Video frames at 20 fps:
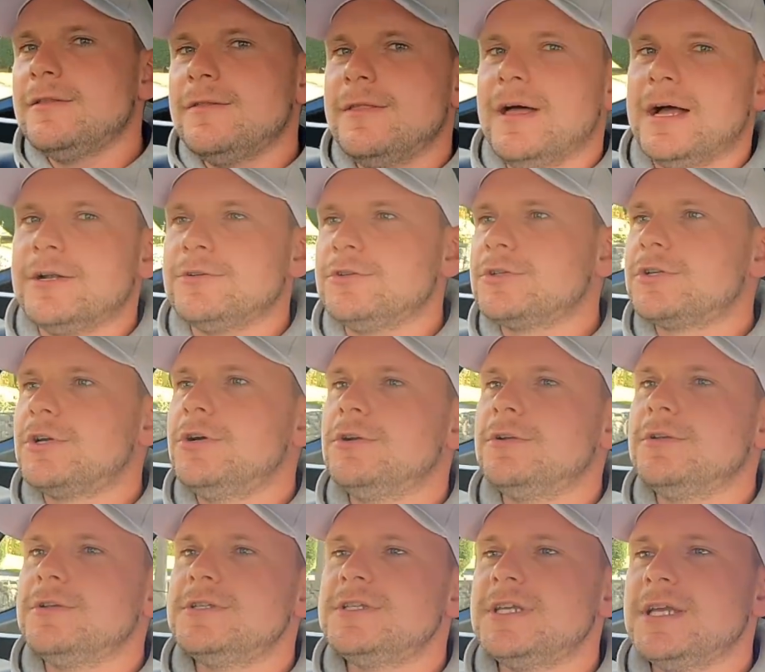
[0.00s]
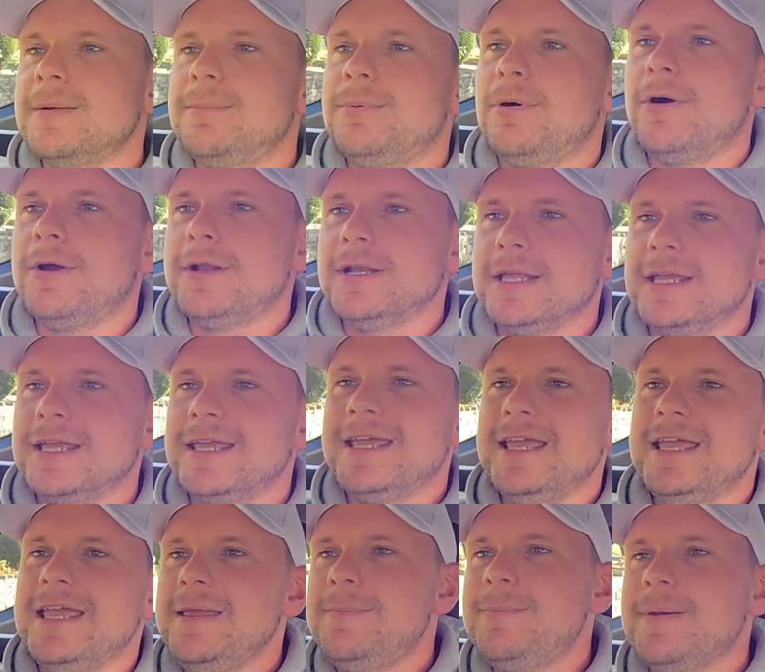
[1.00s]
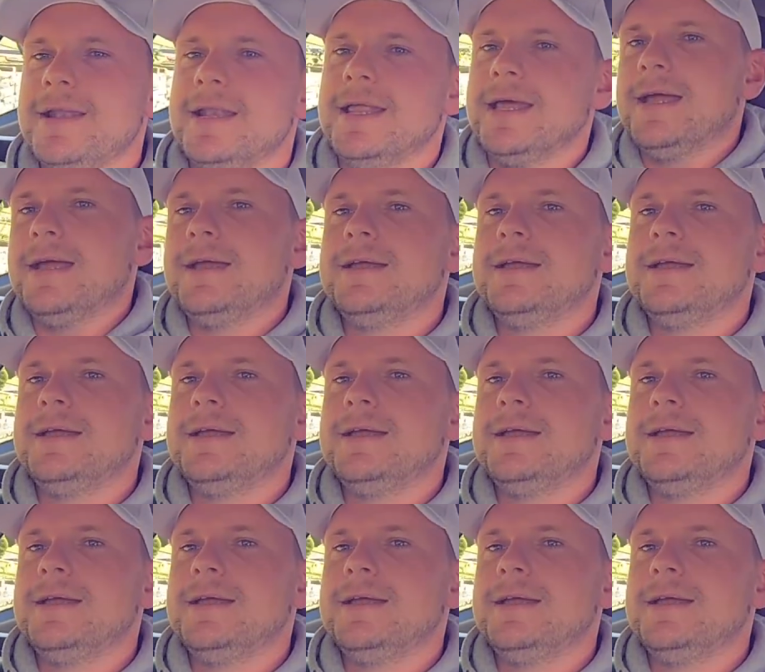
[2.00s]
that I just couldn't see a point in keeping it.